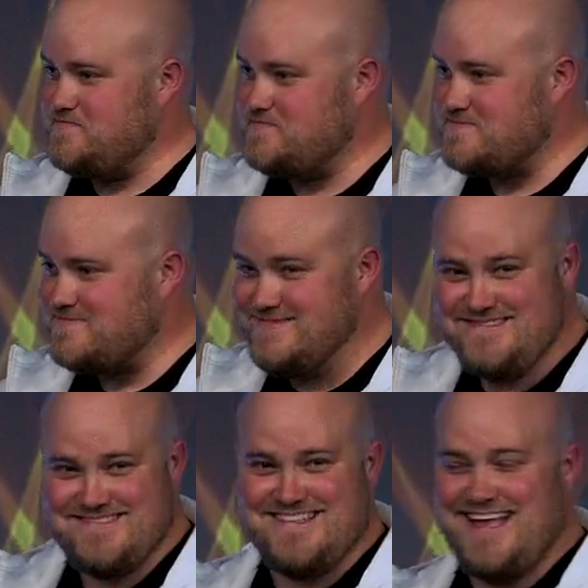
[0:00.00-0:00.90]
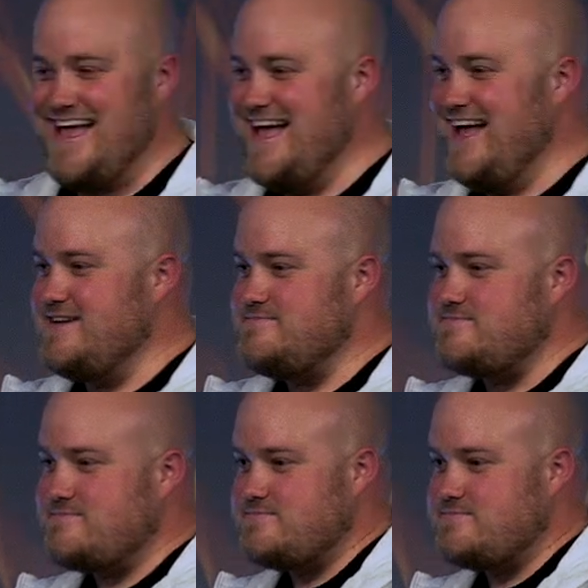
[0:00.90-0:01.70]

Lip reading: [no speech]